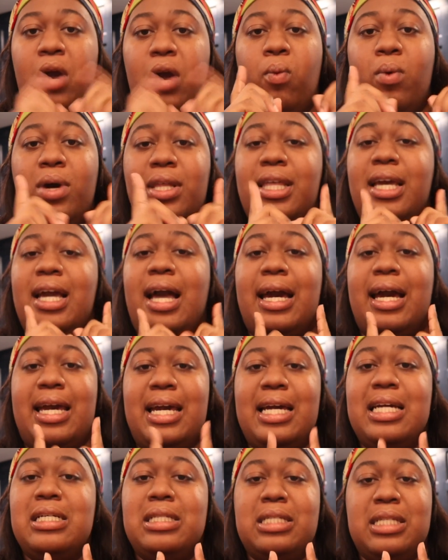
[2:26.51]
One thing I
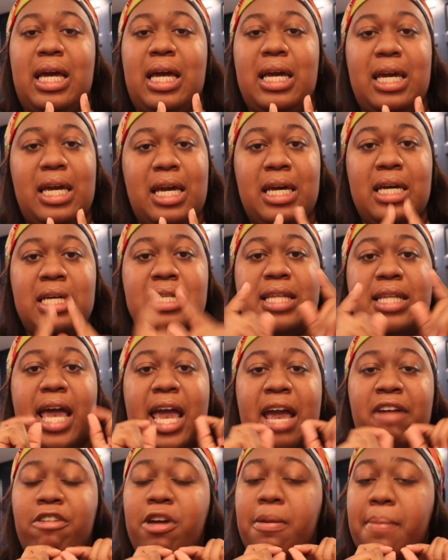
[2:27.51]
can say is
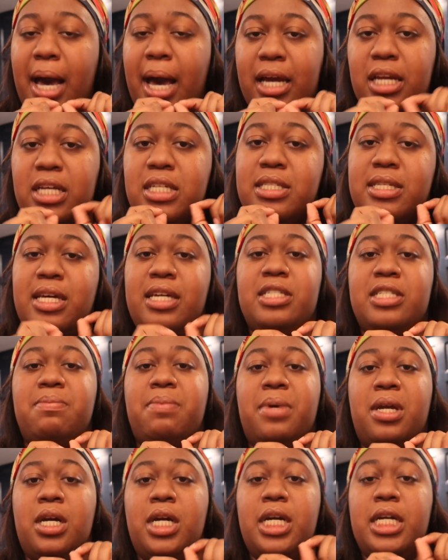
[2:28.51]
everybody's
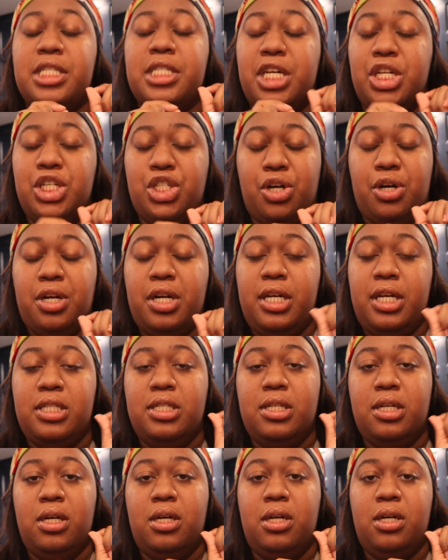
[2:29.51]
experience and journey
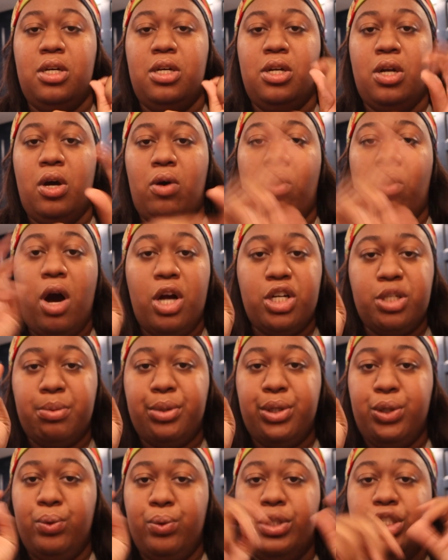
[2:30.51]
to, you know,
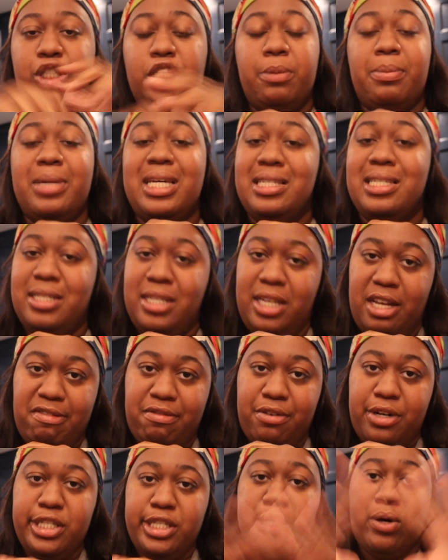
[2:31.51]
entrepreneurship is
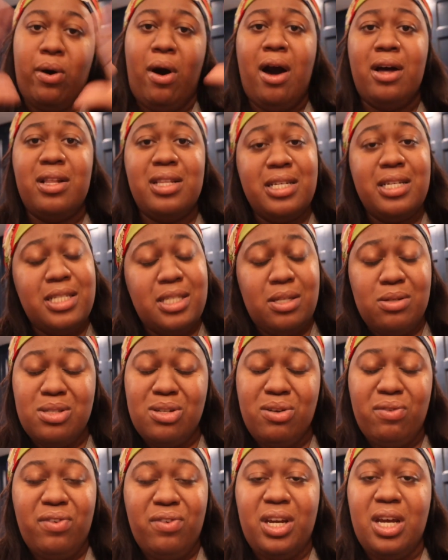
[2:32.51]
different. So all these
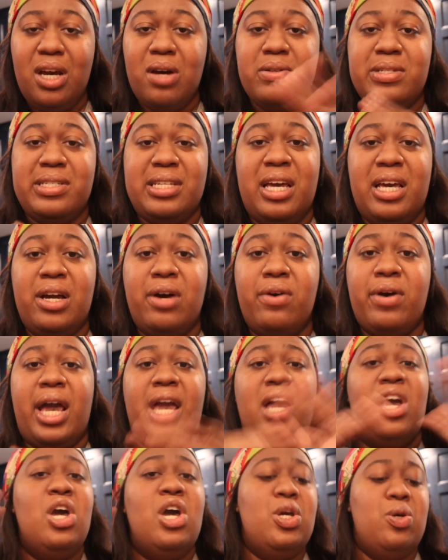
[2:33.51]
YouTube videos saying,
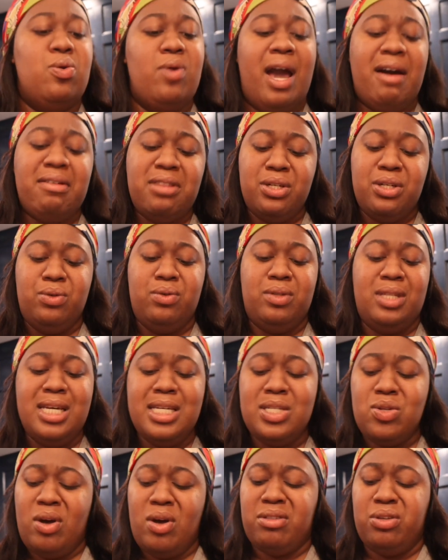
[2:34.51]
okay, you have to do
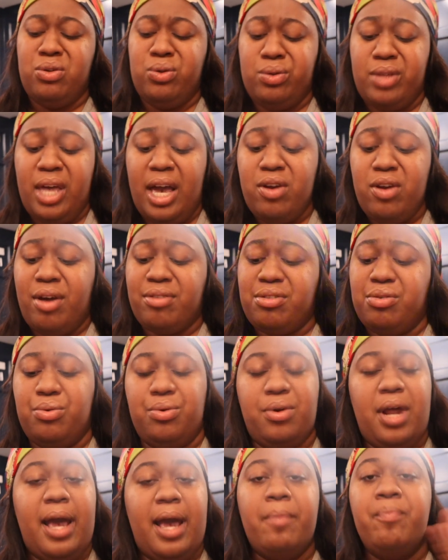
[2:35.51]
this, you have to do that, you have to do
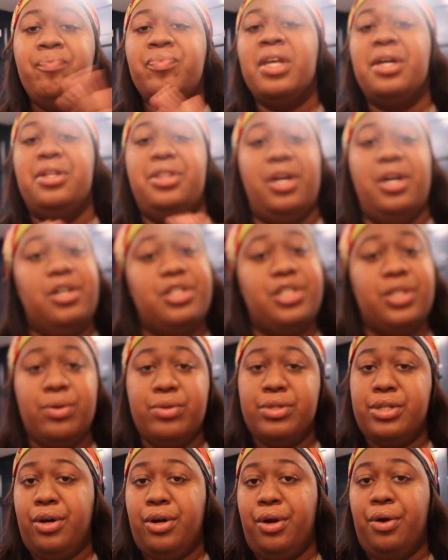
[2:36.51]
that. There's no
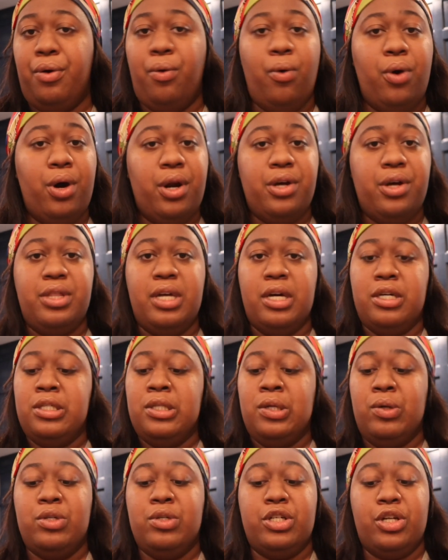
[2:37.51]
certain order. There's
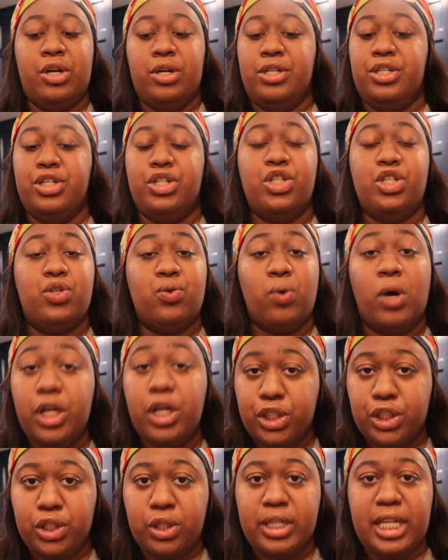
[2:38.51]
no certain
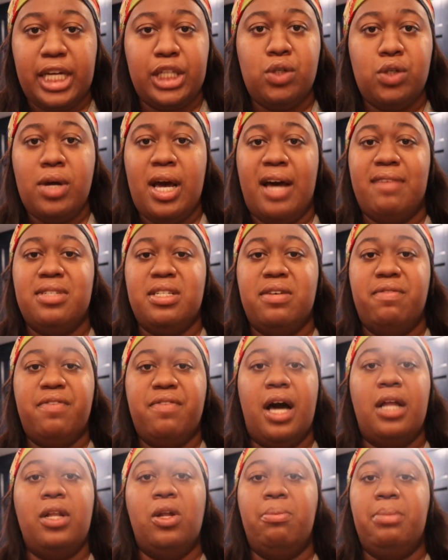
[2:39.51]
structure that you have to
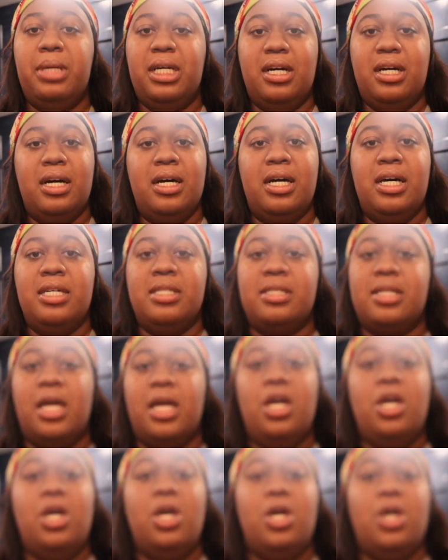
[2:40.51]
follow, because
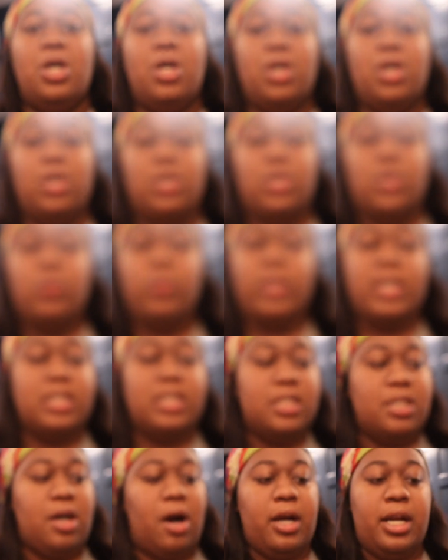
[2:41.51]
you can
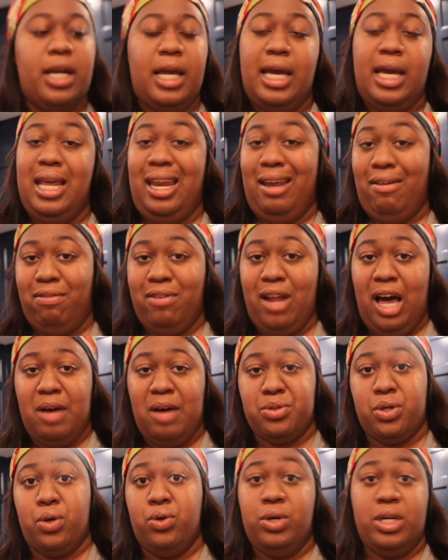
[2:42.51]
start it and it
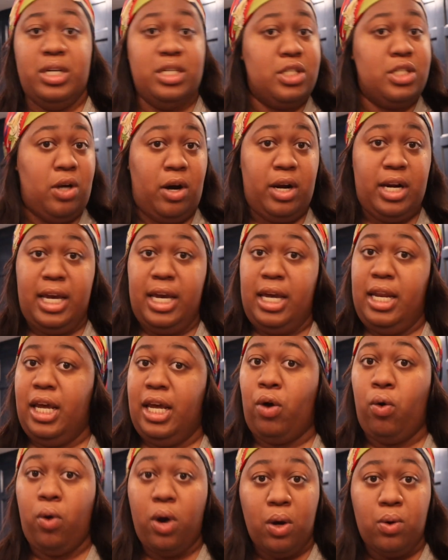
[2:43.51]
flops, or you can start it and
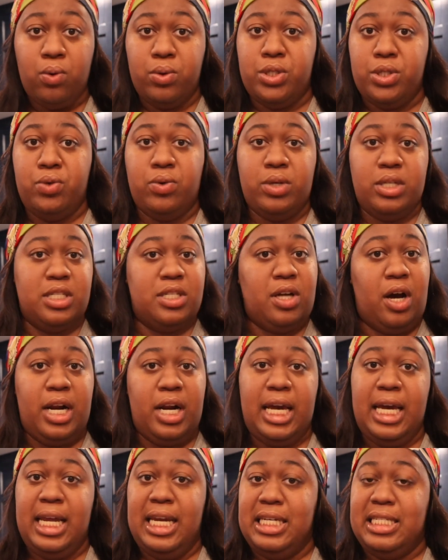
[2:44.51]
it grows. You can start
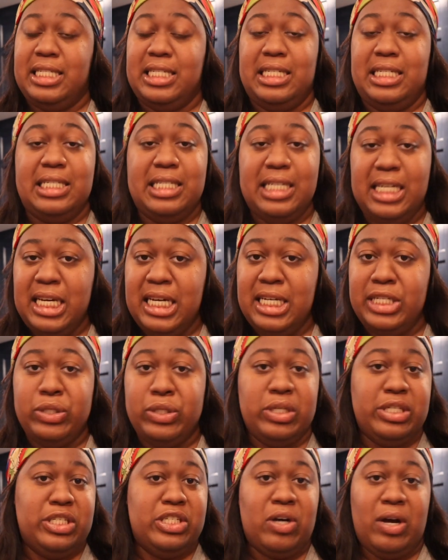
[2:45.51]
it and it succeeds.
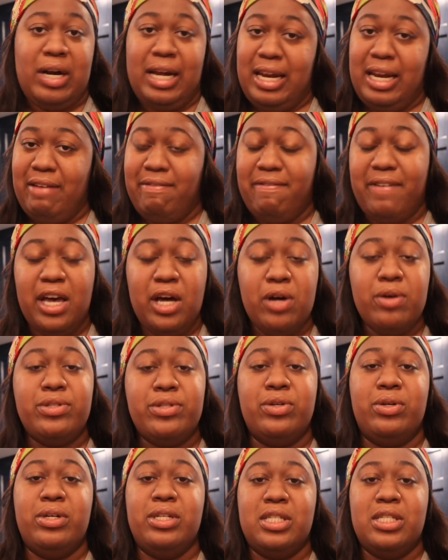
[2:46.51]
You can start it and it fails.
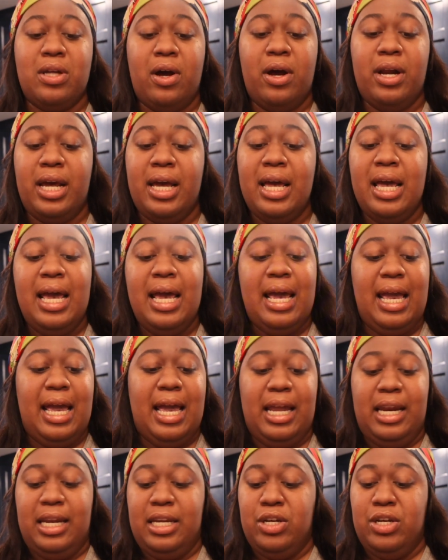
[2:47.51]
You can start it
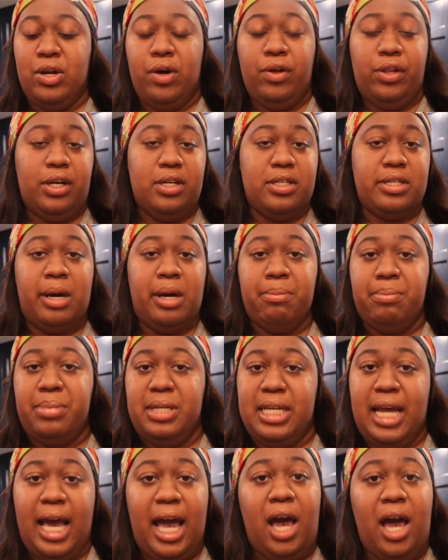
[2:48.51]
and, you know, there's up
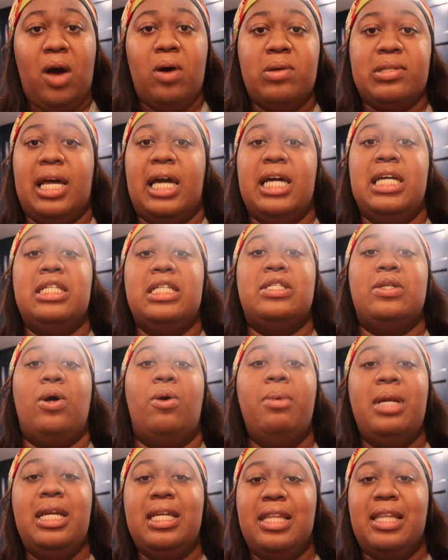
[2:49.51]
and downs. Like, it's so
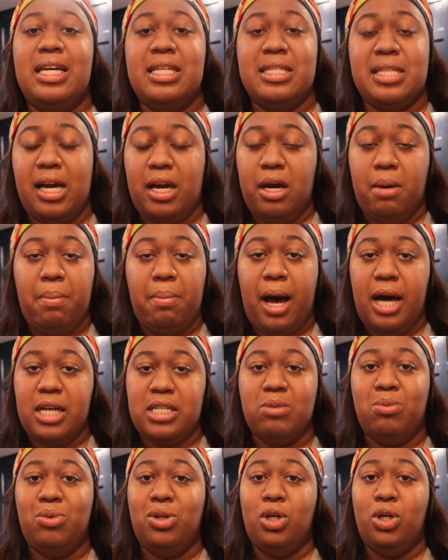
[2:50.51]
many things that could
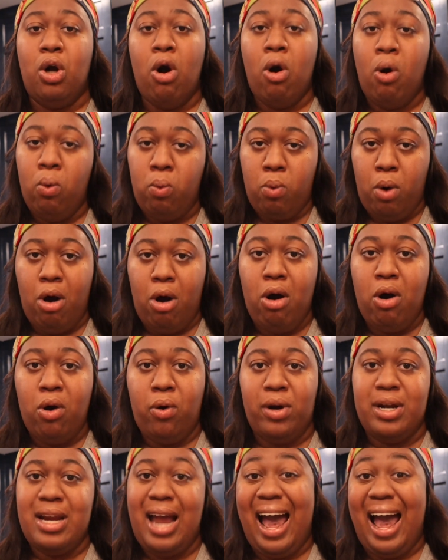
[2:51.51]
possibly go wrong
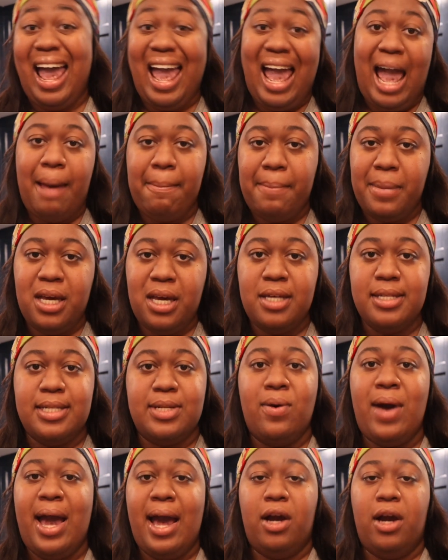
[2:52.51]
or not happen.
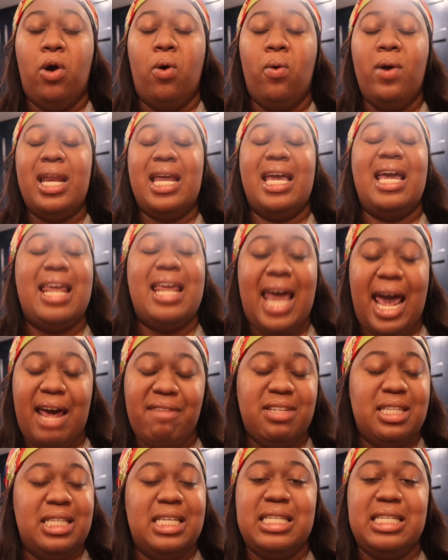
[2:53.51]
So going in
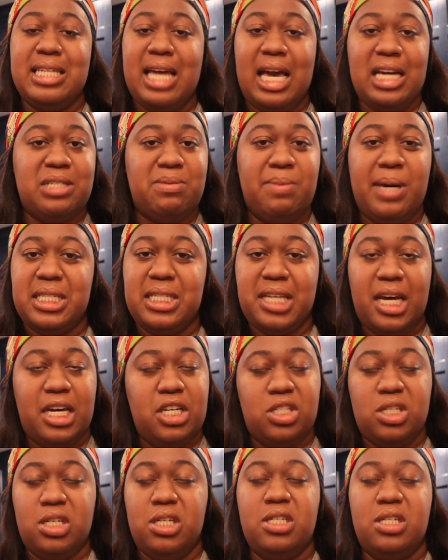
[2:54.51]
having these
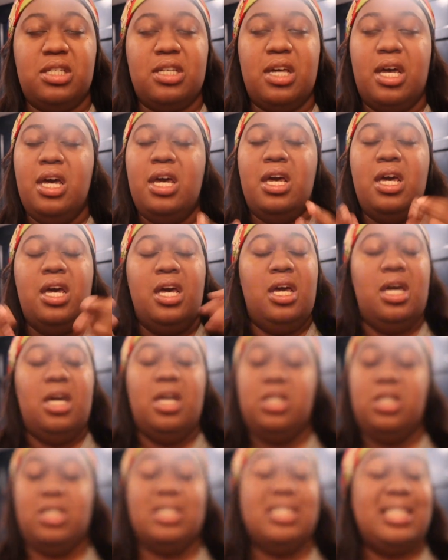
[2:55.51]
expectations,
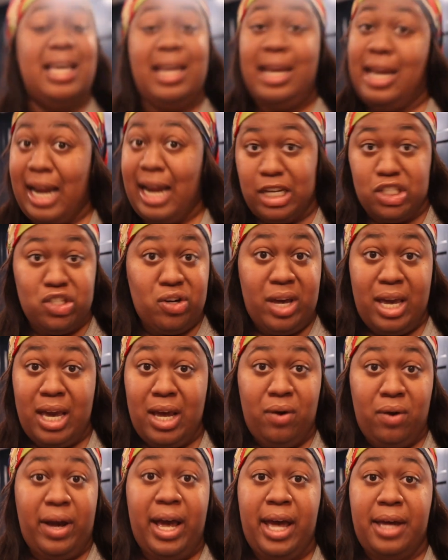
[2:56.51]
just get it out your
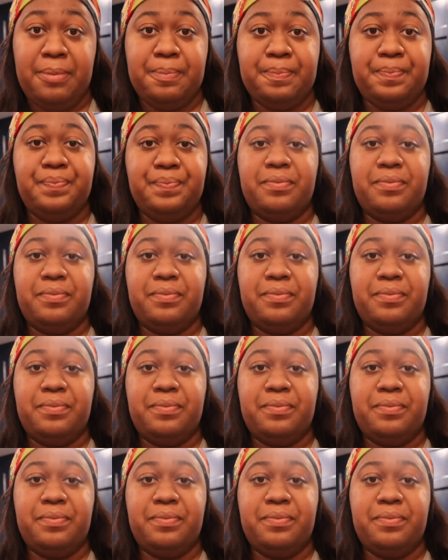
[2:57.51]
head, okay?